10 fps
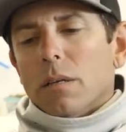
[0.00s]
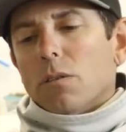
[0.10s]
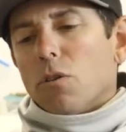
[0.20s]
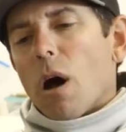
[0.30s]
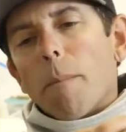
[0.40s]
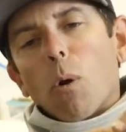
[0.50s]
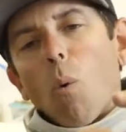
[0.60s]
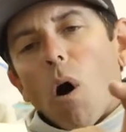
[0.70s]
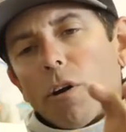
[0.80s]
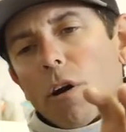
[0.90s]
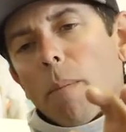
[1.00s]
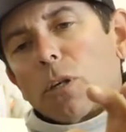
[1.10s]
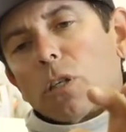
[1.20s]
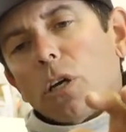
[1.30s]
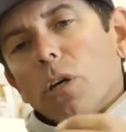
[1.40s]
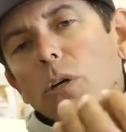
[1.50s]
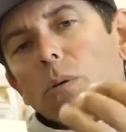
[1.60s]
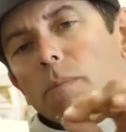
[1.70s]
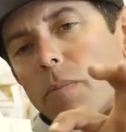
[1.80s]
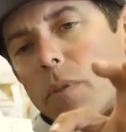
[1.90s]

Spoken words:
So number one or number two,